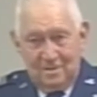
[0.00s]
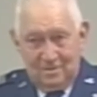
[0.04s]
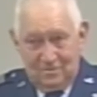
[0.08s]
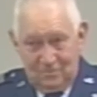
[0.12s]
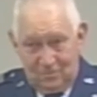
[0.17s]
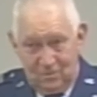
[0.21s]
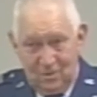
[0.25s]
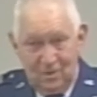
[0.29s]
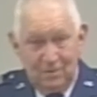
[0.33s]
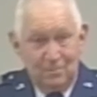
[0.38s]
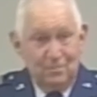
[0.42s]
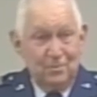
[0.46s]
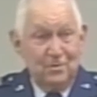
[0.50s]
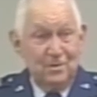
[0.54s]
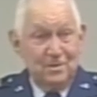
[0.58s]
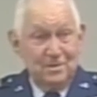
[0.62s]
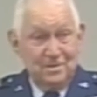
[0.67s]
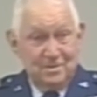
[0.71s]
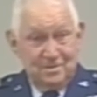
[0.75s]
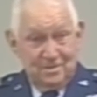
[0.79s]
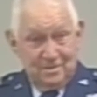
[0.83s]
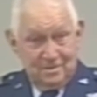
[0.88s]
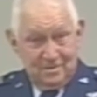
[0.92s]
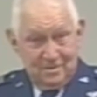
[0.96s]
One
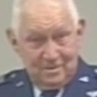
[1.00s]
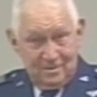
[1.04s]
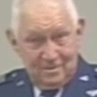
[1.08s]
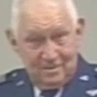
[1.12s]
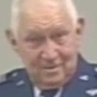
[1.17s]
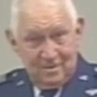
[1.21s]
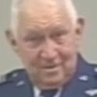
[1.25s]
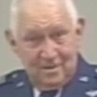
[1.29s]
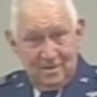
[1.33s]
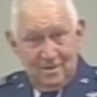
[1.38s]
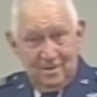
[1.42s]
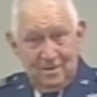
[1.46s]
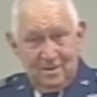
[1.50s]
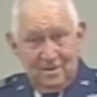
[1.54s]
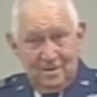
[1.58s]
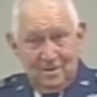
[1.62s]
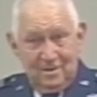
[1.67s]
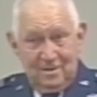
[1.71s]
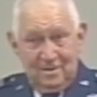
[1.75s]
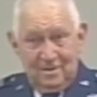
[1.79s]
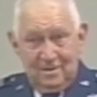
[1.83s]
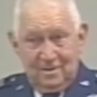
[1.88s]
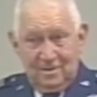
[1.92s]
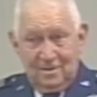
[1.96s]
prisoner
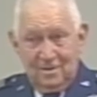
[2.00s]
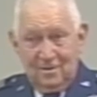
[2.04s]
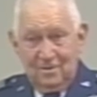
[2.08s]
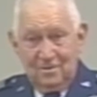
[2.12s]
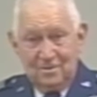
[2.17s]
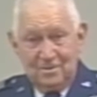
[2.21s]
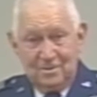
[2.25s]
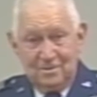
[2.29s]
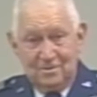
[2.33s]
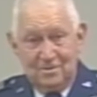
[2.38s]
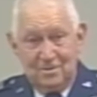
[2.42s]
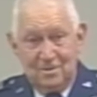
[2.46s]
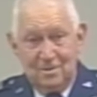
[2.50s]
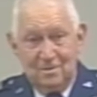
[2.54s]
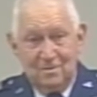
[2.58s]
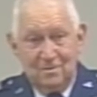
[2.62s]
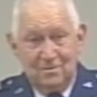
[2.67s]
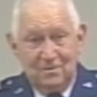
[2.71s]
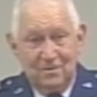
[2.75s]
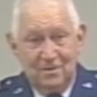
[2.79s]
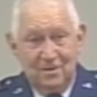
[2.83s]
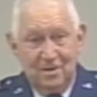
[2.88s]
causing trouble for